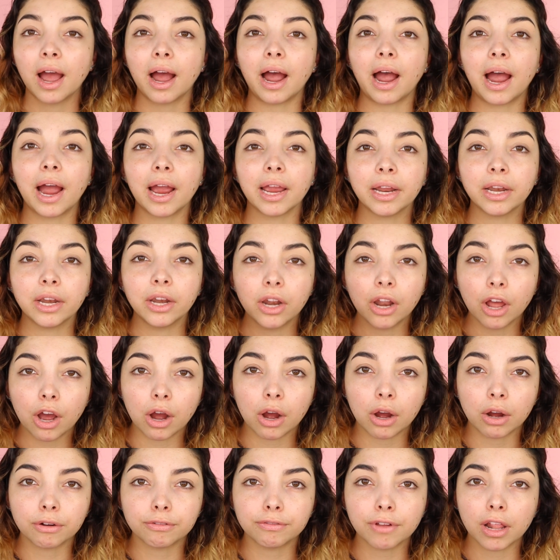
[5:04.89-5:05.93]
I
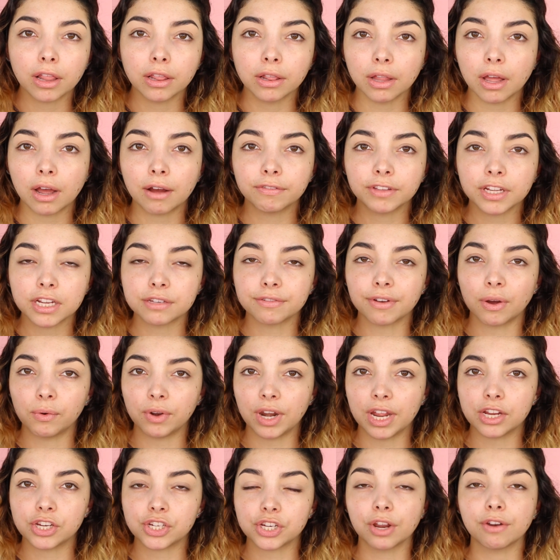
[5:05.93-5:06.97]
love this
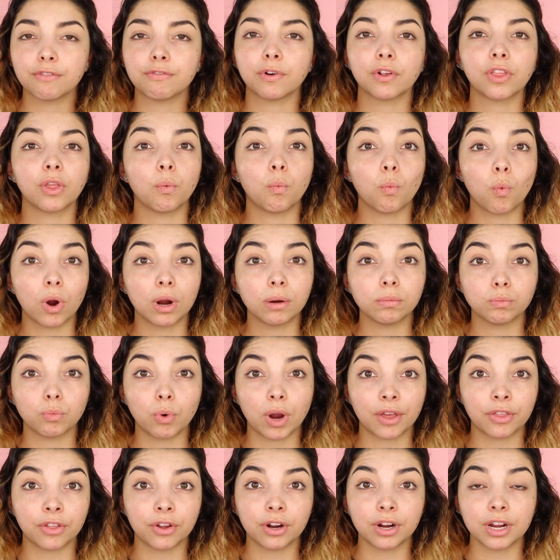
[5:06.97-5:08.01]
foundation for the warm
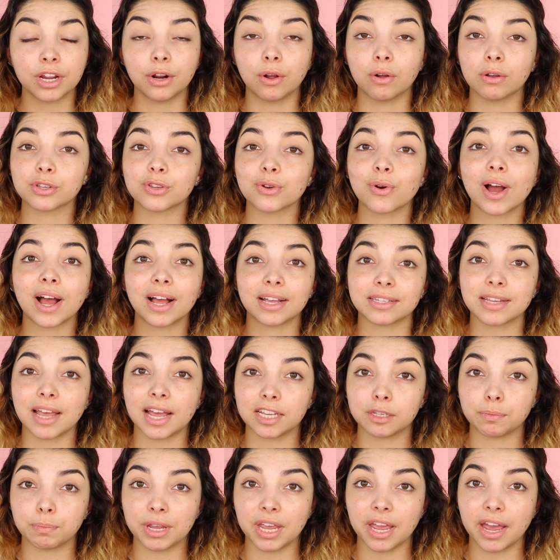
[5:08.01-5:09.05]
weather. It also has
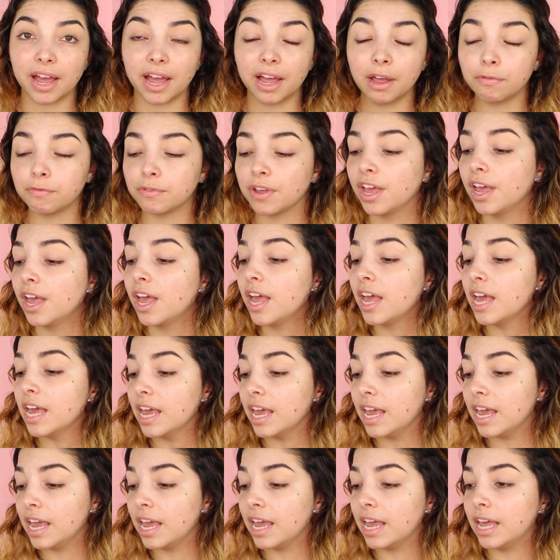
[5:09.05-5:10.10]
SPF,
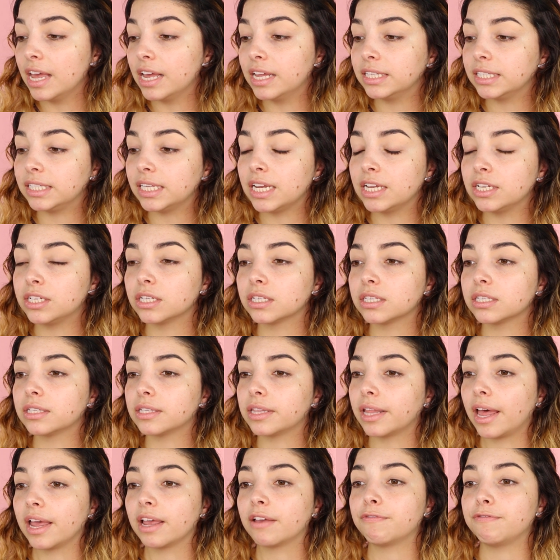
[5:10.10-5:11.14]
and it just
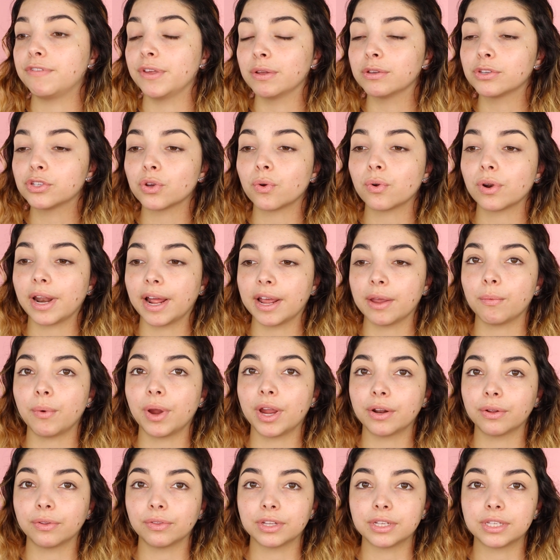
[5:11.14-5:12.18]
like feels so
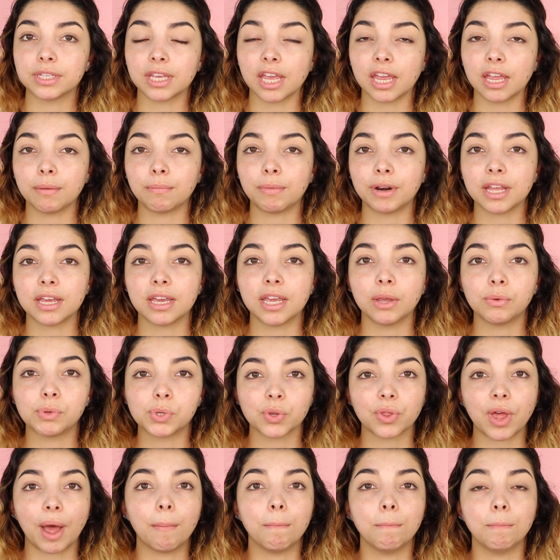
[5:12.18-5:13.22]
lightweight on the skin, but it gives
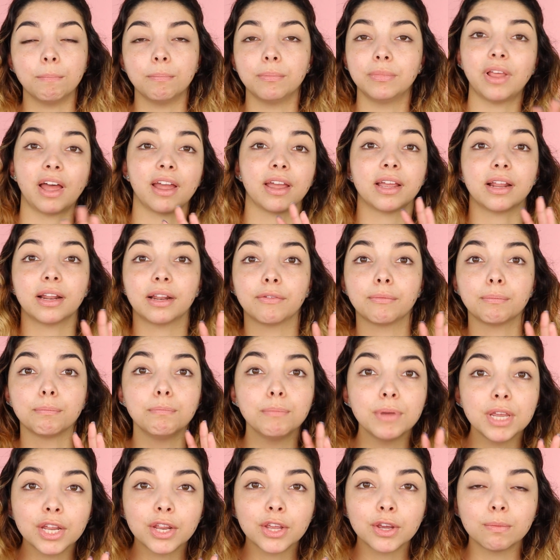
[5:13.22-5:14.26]
you that like
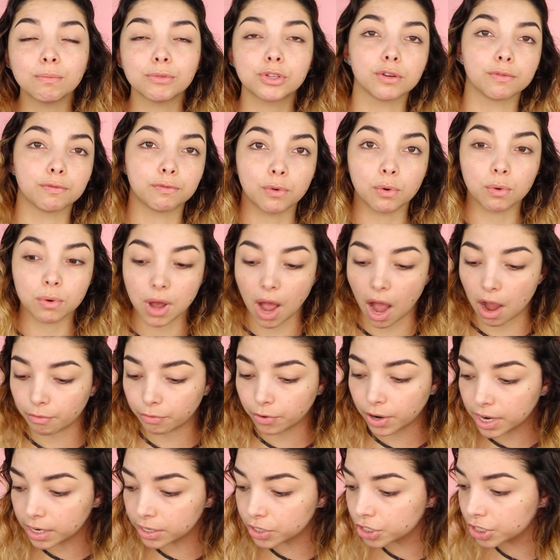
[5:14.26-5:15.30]
medium to full
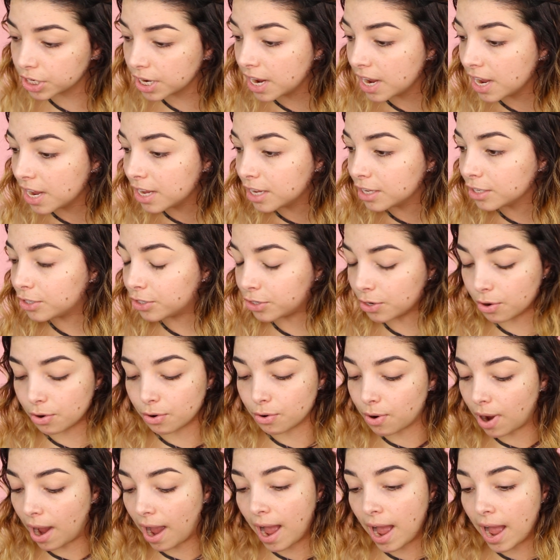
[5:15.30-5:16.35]
coverage.
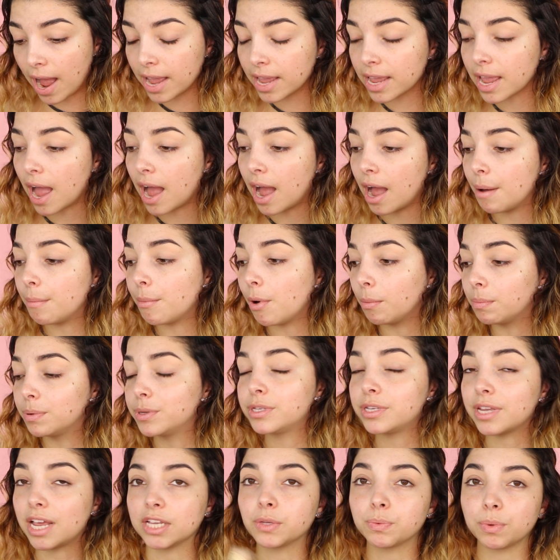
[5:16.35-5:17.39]
So I am
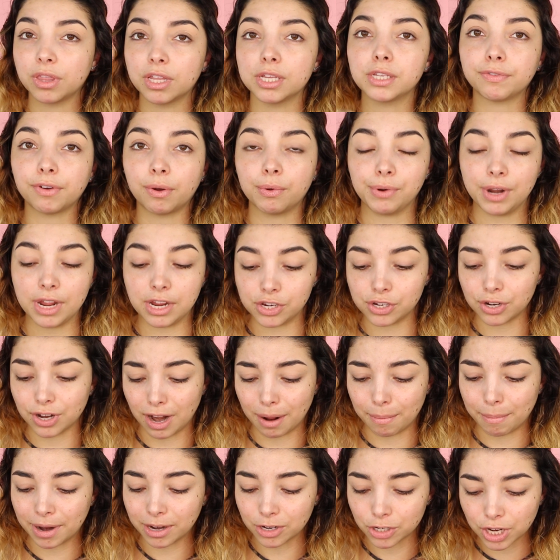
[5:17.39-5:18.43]
obsessed with this foundation.
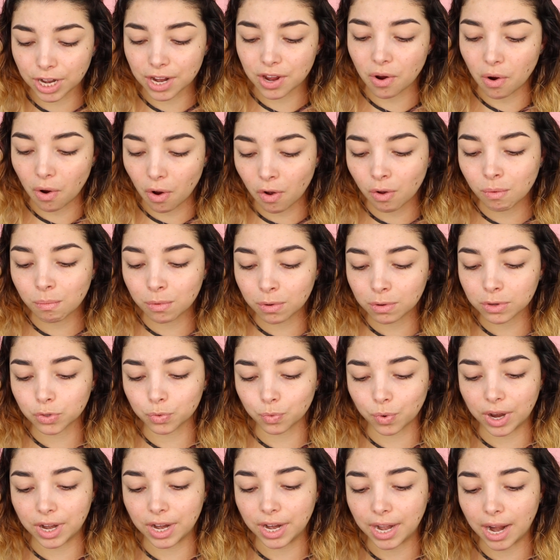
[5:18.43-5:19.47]
I'm actually almost
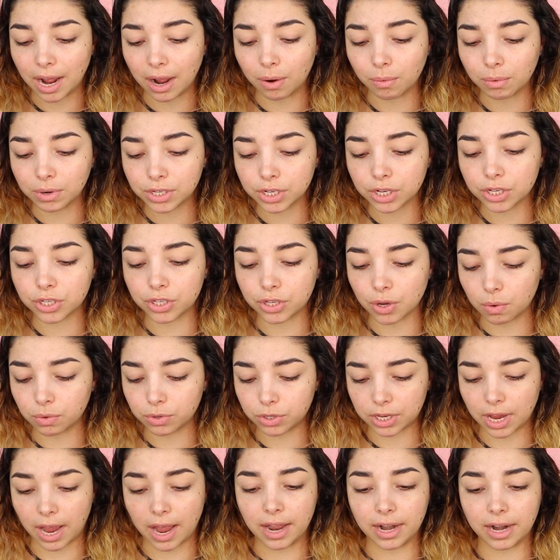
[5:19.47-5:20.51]
running out, which is so
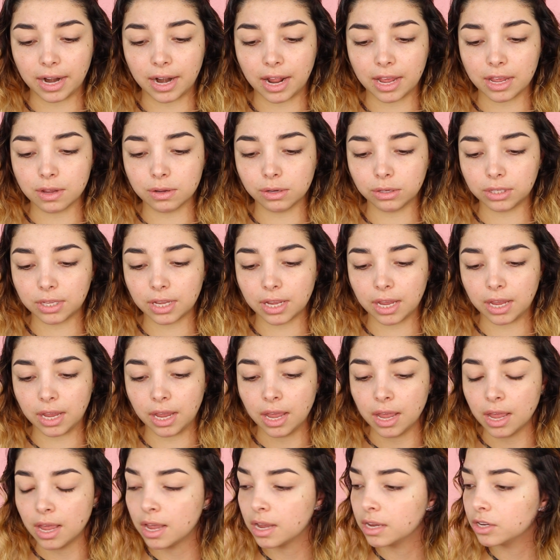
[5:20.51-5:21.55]
sad, and I use the
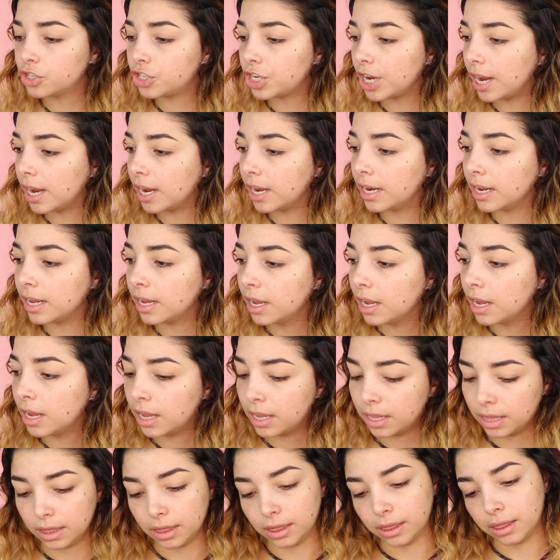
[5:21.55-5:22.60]
shade
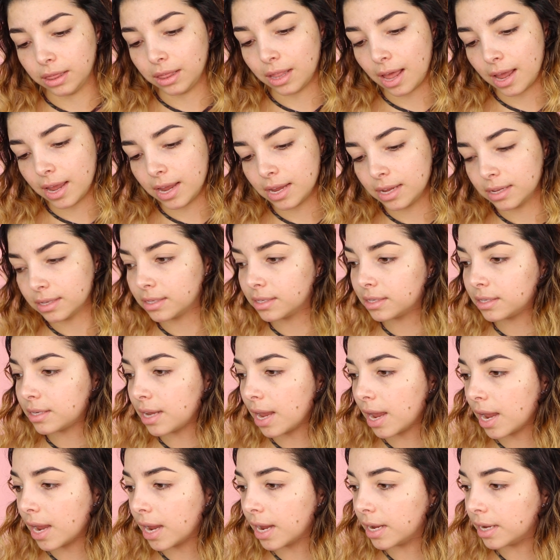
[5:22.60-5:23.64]
Light
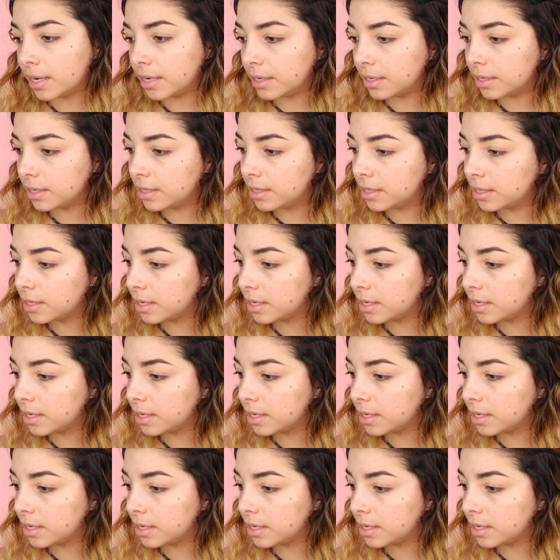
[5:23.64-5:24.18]
Sand.